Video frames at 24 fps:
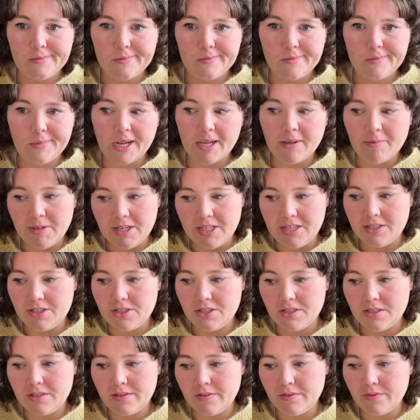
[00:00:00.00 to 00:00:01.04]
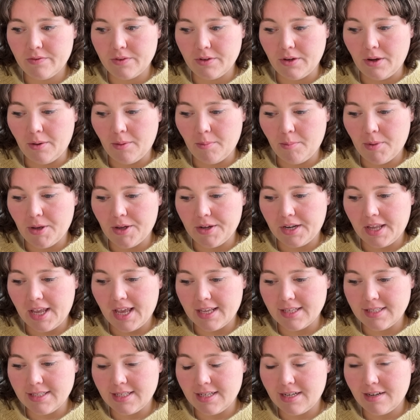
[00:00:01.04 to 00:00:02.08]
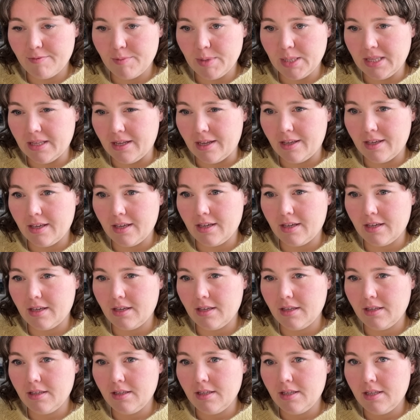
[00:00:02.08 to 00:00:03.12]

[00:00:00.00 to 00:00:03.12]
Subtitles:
recommendations for podcasts that I've been liking.